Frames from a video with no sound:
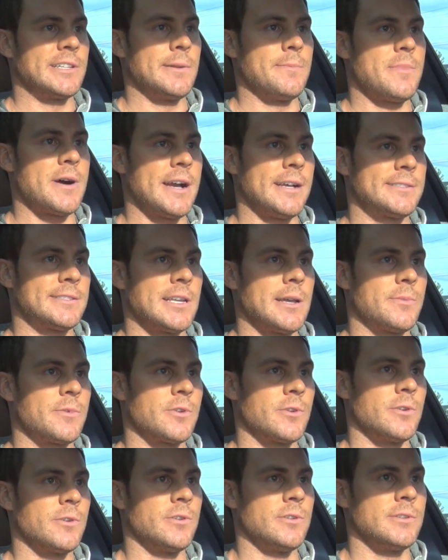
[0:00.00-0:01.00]
I did bicep
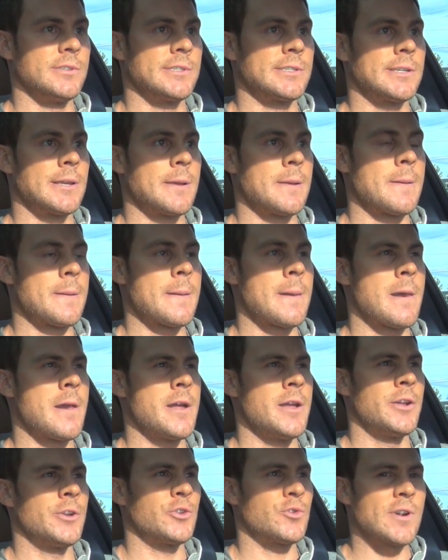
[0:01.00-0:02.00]
curls.
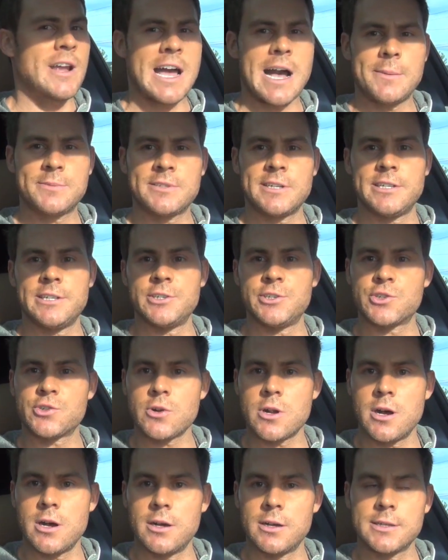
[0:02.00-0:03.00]
Traps, I did
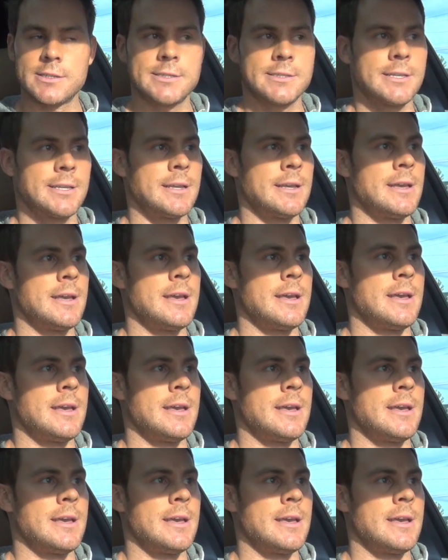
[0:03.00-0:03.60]
shrugs.